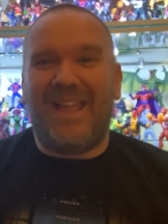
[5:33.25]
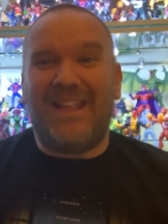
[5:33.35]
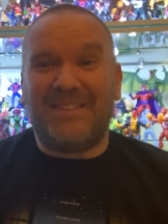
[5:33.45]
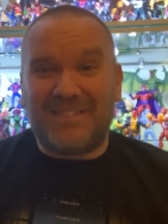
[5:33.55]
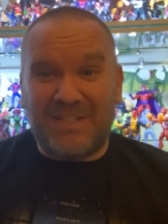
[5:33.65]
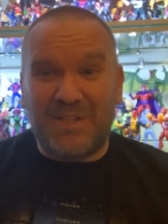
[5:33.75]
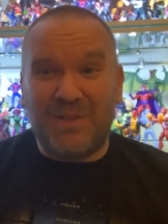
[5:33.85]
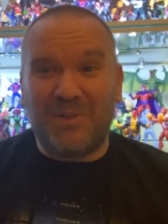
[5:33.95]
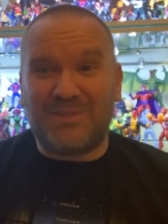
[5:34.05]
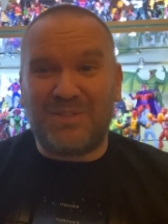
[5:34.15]

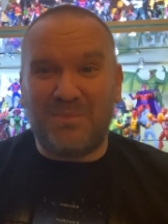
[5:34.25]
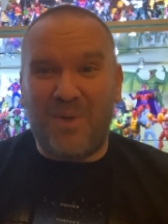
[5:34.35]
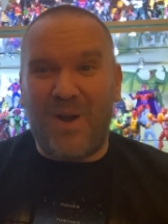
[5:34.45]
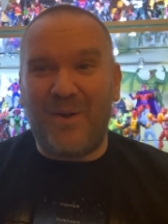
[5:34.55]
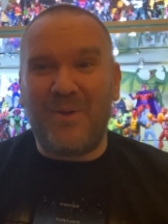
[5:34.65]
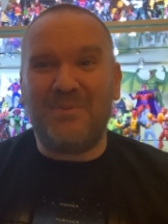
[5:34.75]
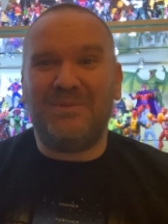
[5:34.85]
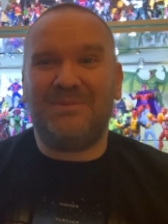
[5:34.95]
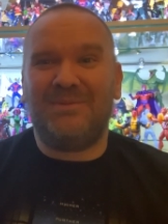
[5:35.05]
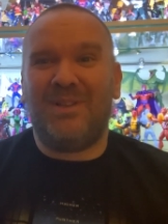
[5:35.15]
Until tomorrow,
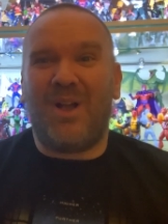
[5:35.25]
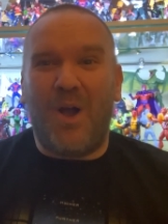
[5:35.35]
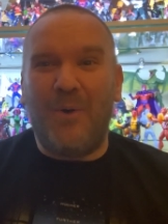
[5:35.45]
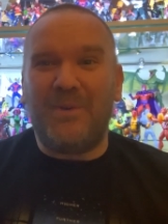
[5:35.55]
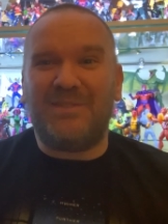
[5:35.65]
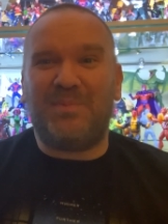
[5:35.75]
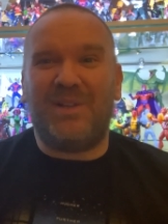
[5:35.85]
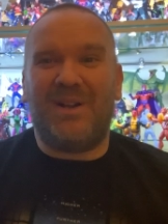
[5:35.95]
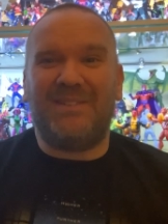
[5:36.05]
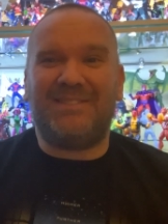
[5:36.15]
always be
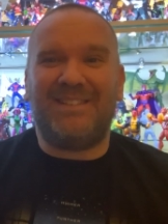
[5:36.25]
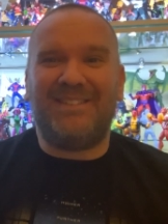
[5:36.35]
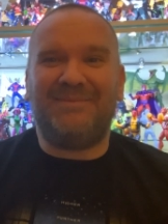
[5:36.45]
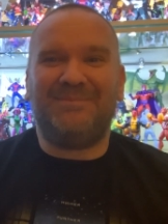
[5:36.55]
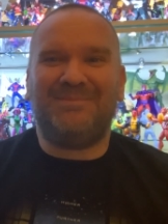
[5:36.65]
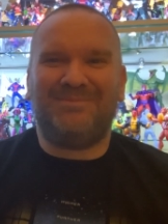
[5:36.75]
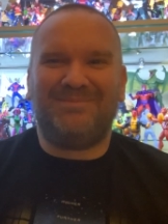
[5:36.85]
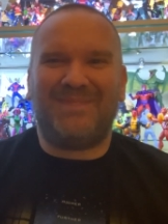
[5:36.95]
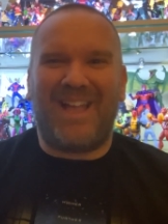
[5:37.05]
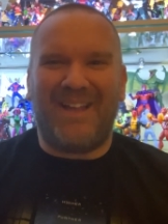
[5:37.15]
hunting.
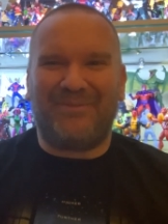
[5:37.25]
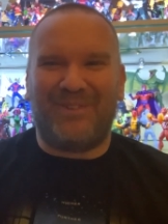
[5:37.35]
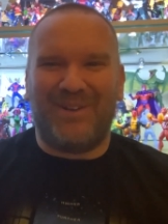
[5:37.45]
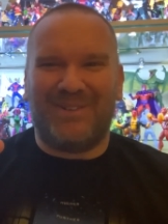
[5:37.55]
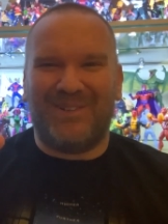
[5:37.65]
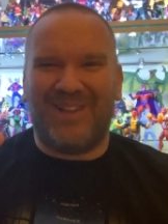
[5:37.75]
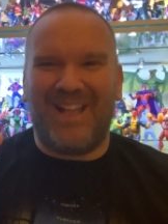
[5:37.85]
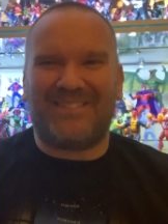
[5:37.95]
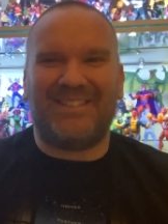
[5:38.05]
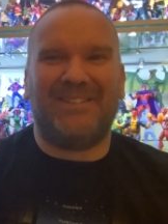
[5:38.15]
Have fun
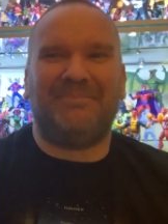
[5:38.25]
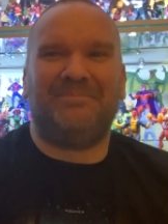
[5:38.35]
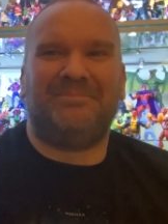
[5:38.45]
collecting.